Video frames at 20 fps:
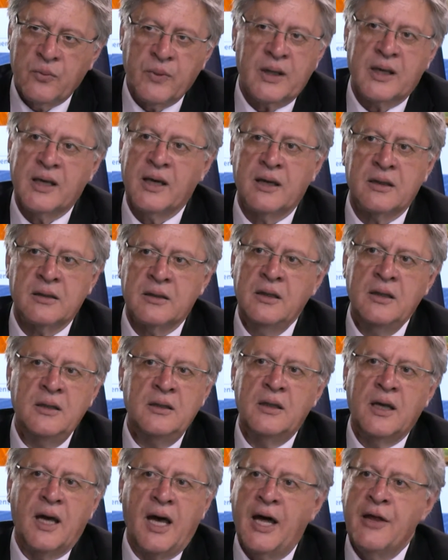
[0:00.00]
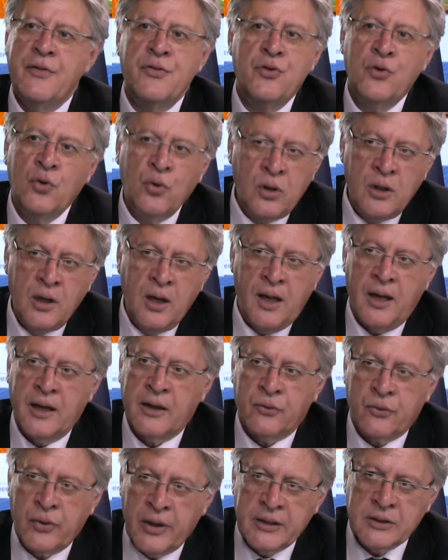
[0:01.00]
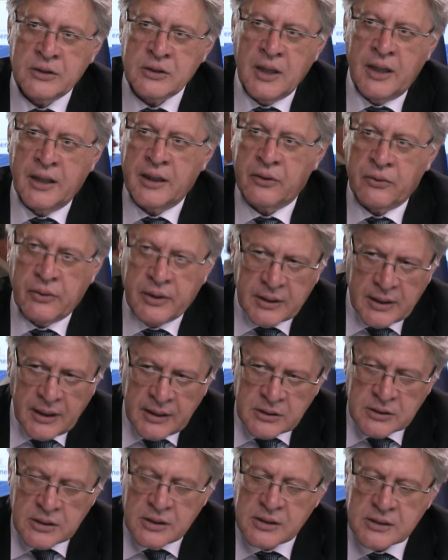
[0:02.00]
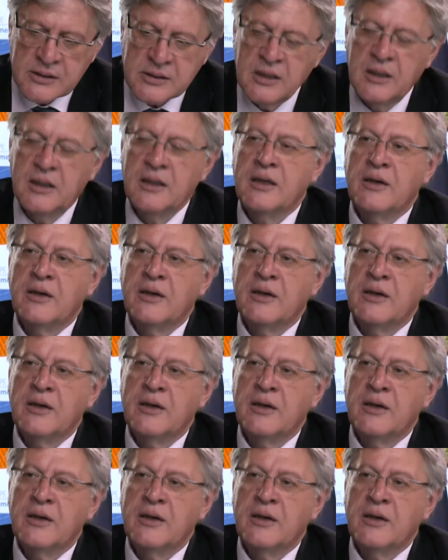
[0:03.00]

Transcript: We can annul credentials,